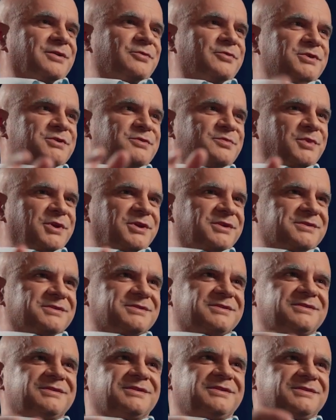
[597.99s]
which
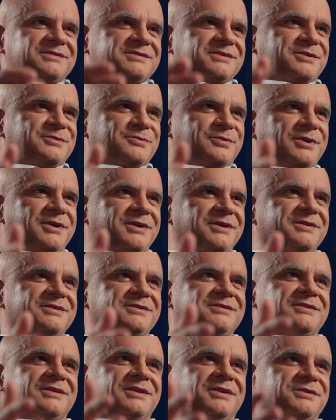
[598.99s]
means it's a
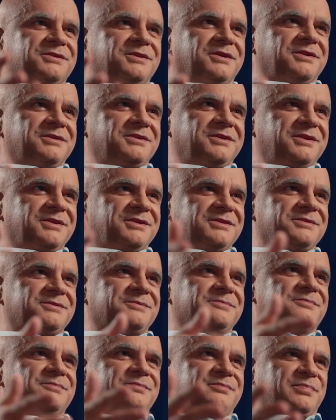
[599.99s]
quiet and
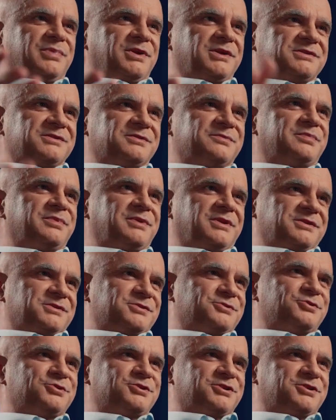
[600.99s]
yet pleasant place to